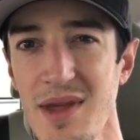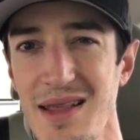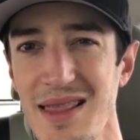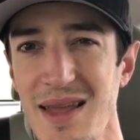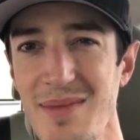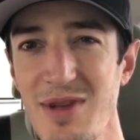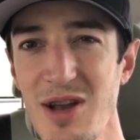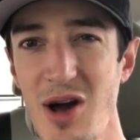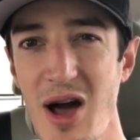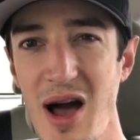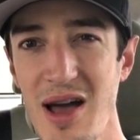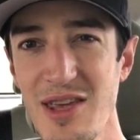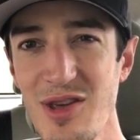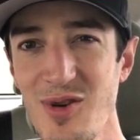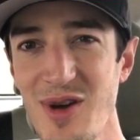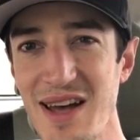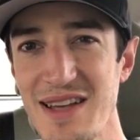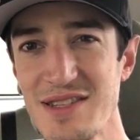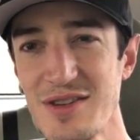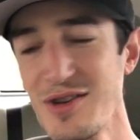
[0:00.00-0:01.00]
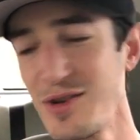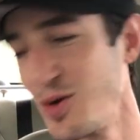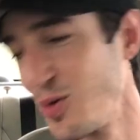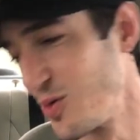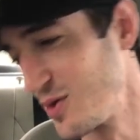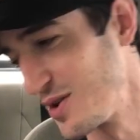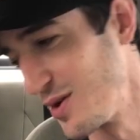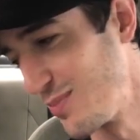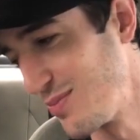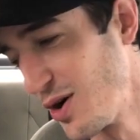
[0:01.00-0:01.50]
Let me know how you guys are doing
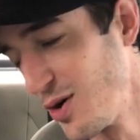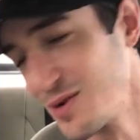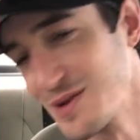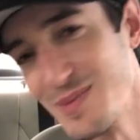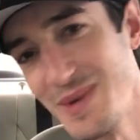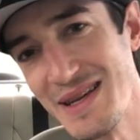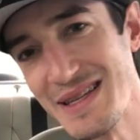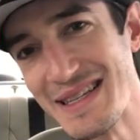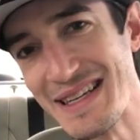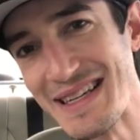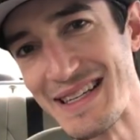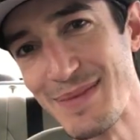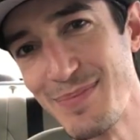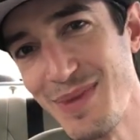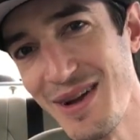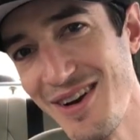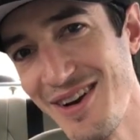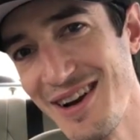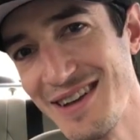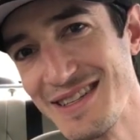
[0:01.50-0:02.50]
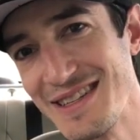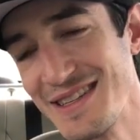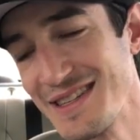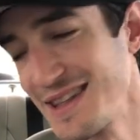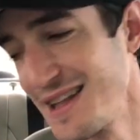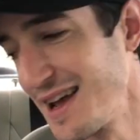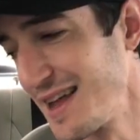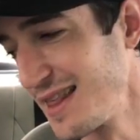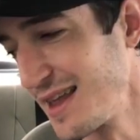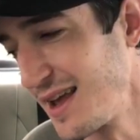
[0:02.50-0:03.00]
with your Postmates
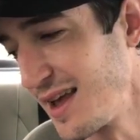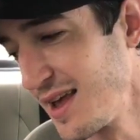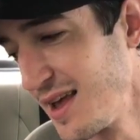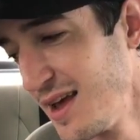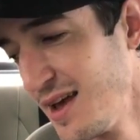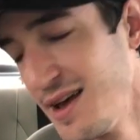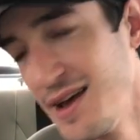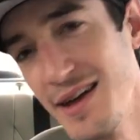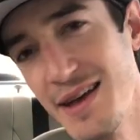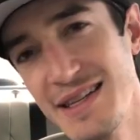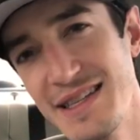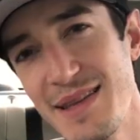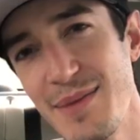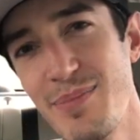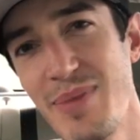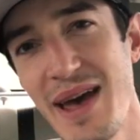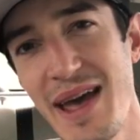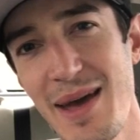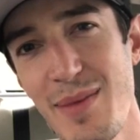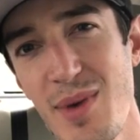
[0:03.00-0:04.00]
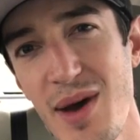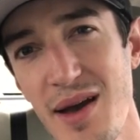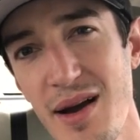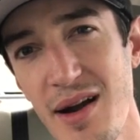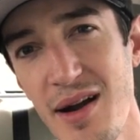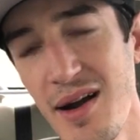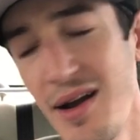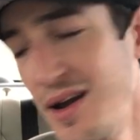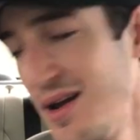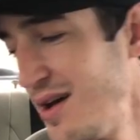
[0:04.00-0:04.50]
experiences lately. Is the pay
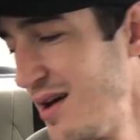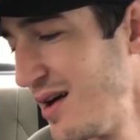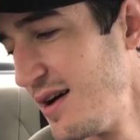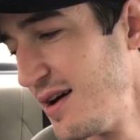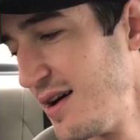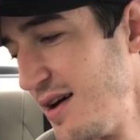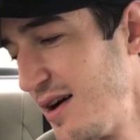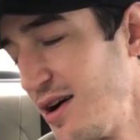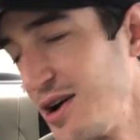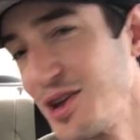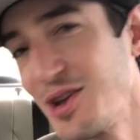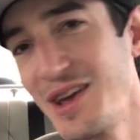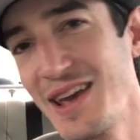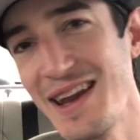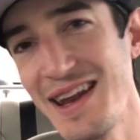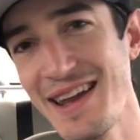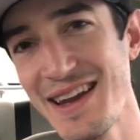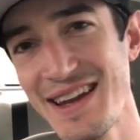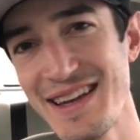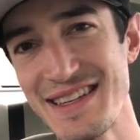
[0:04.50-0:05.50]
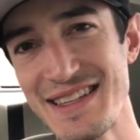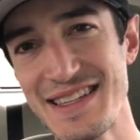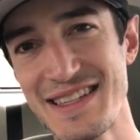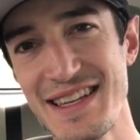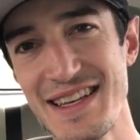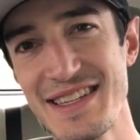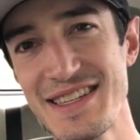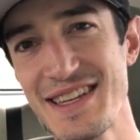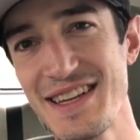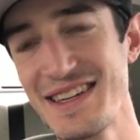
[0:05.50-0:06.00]
better? Are you getting
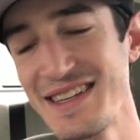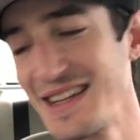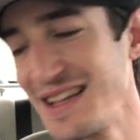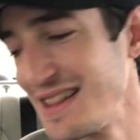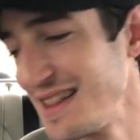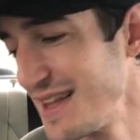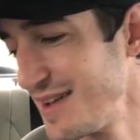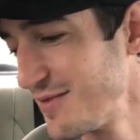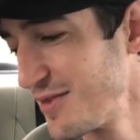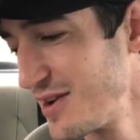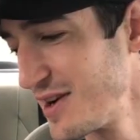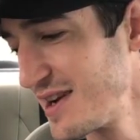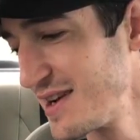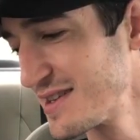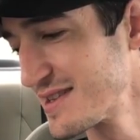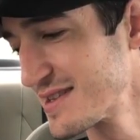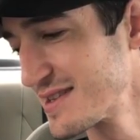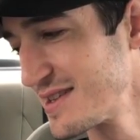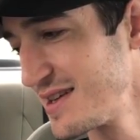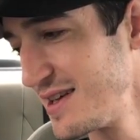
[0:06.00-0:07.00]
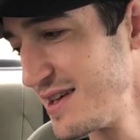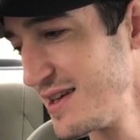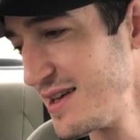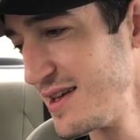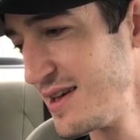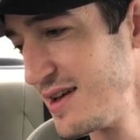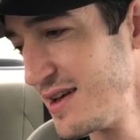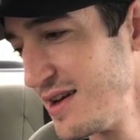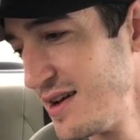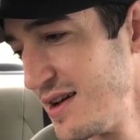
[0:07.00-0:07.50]
consistent deliveries?
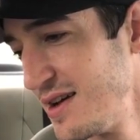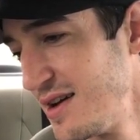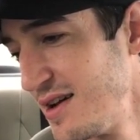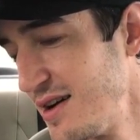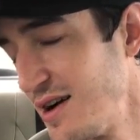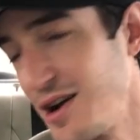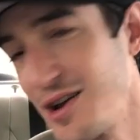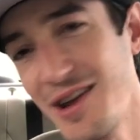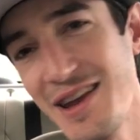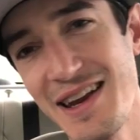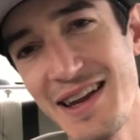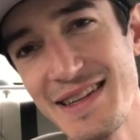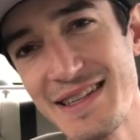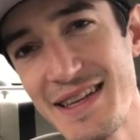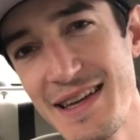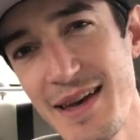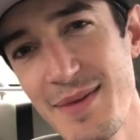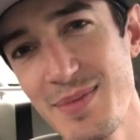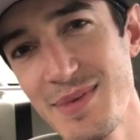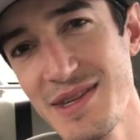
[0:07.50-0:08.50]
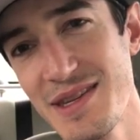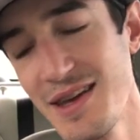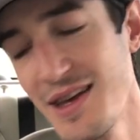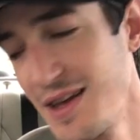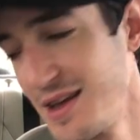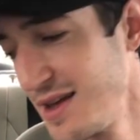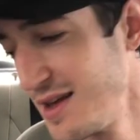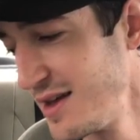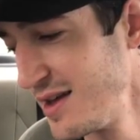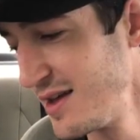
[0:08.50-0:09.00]
Are you getting tipped?
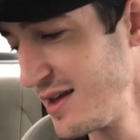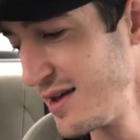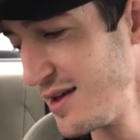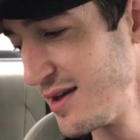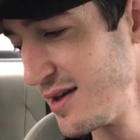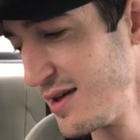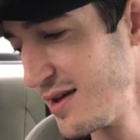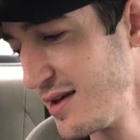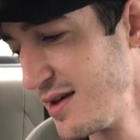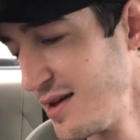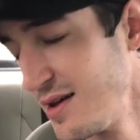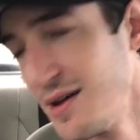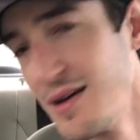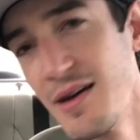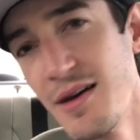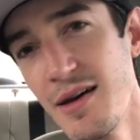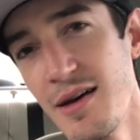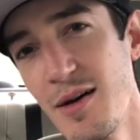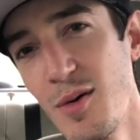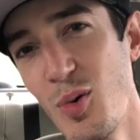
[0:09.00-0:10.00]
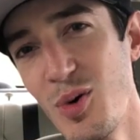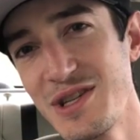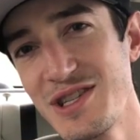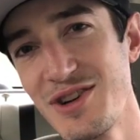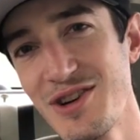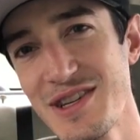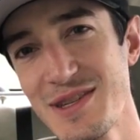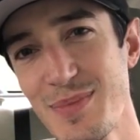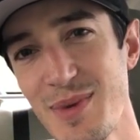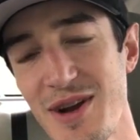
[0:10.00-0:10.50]
What's
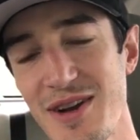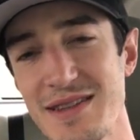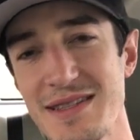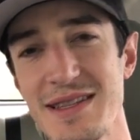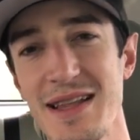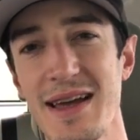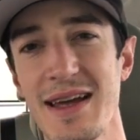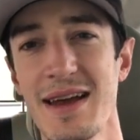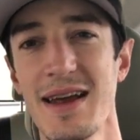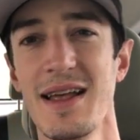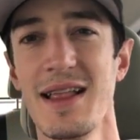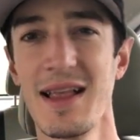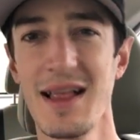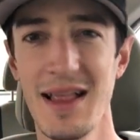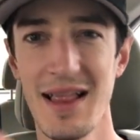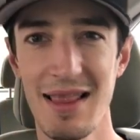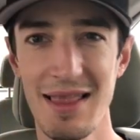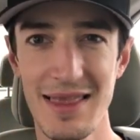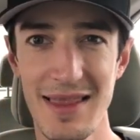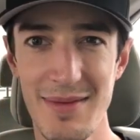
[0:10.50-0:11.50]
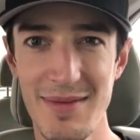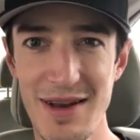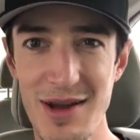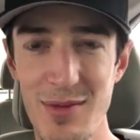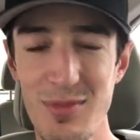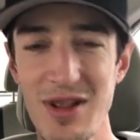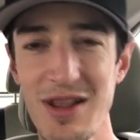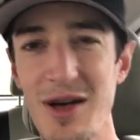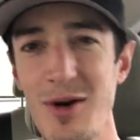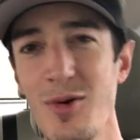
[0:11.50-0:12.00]
your experience like? Let me
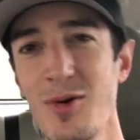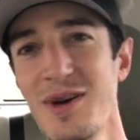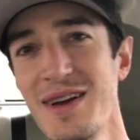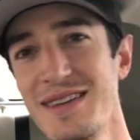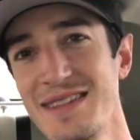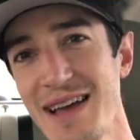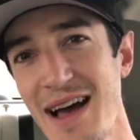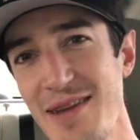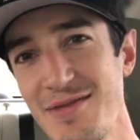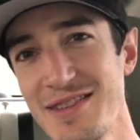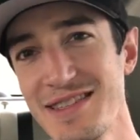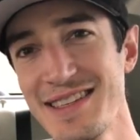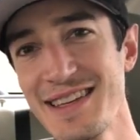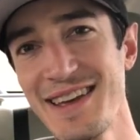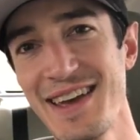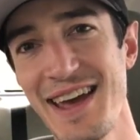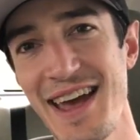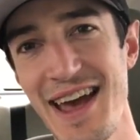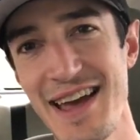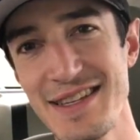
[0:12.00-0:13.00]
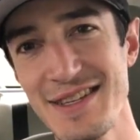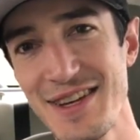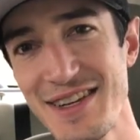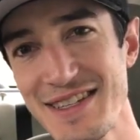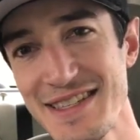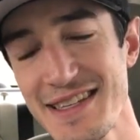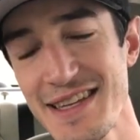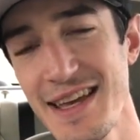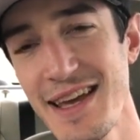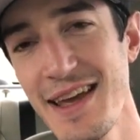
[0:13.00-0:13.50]
know below, because obviously, as you
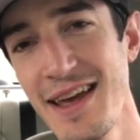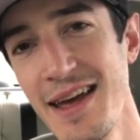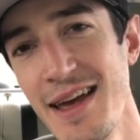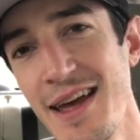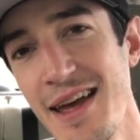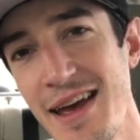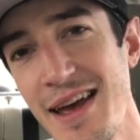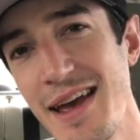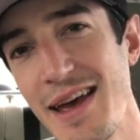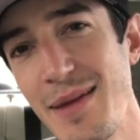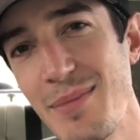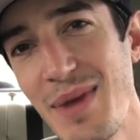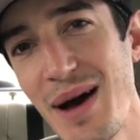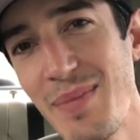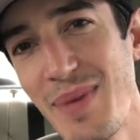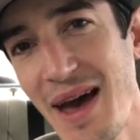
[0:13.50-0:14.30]
can see in my